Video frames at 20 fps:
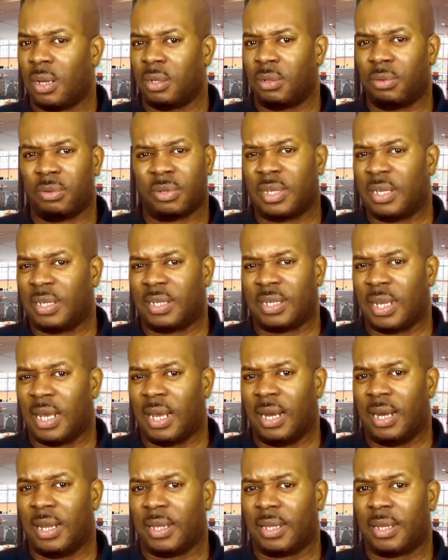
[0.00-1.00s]

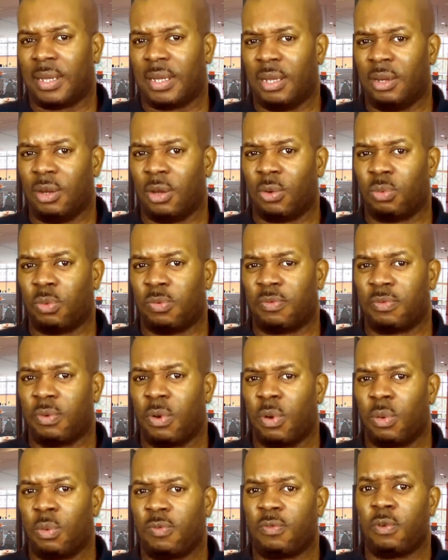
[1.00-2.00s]
Sincerely,
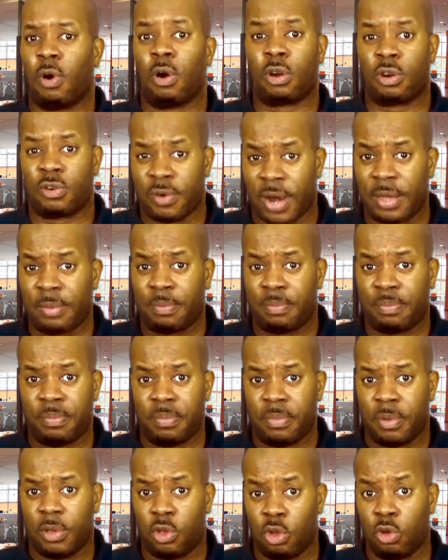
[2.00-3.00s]
we've got great
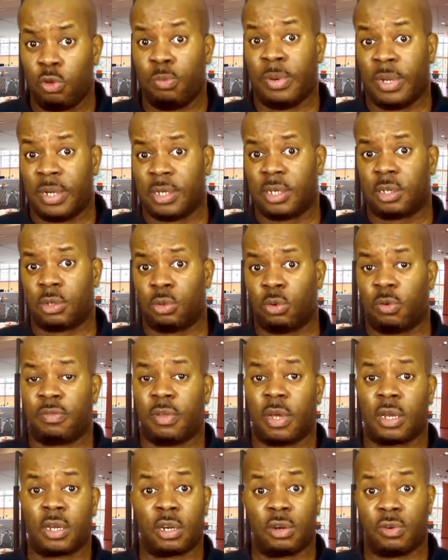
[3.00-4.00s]
humans who have
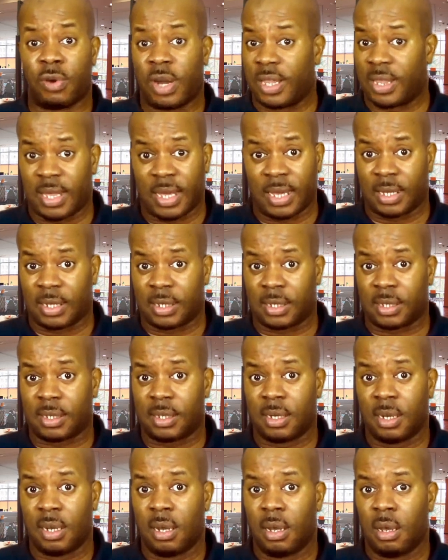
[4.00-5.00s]
done great things,
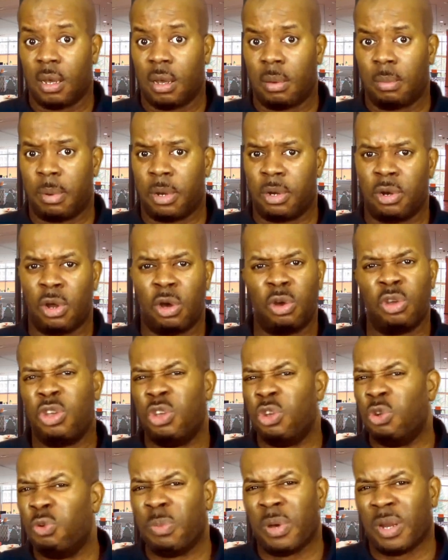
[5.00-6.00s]
but no
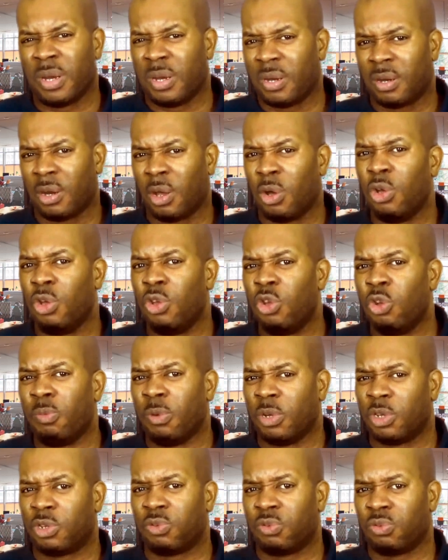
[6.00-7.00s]
human
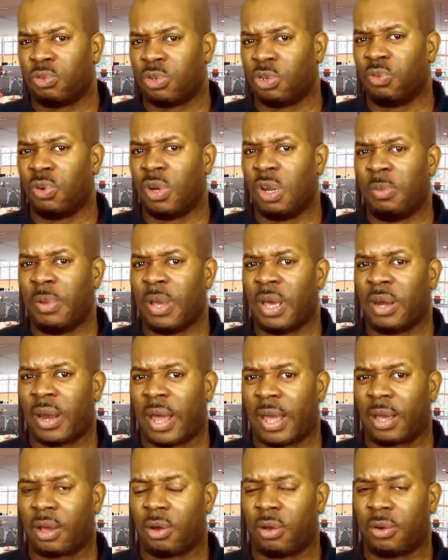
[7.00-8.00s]
should really be an
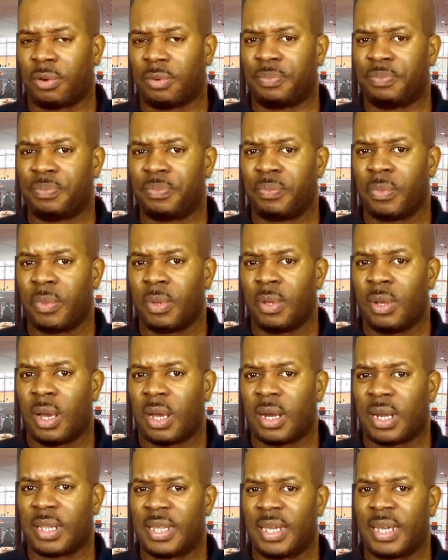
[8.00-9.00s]
icon.
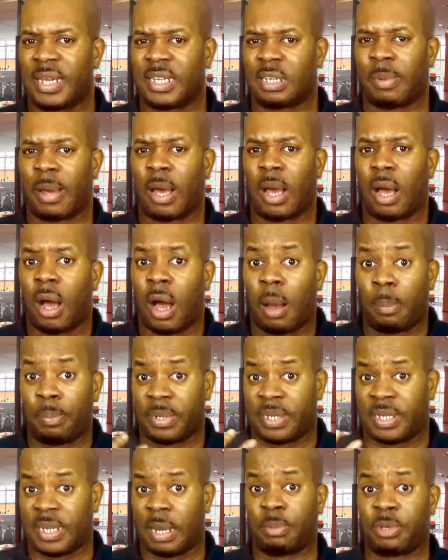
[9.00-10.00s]
And I think it's about our
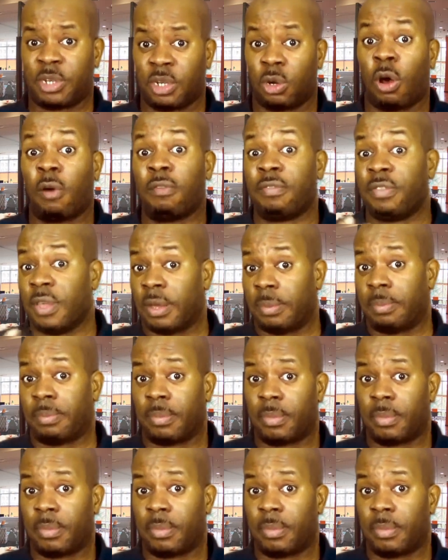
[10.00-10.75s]
perception of them.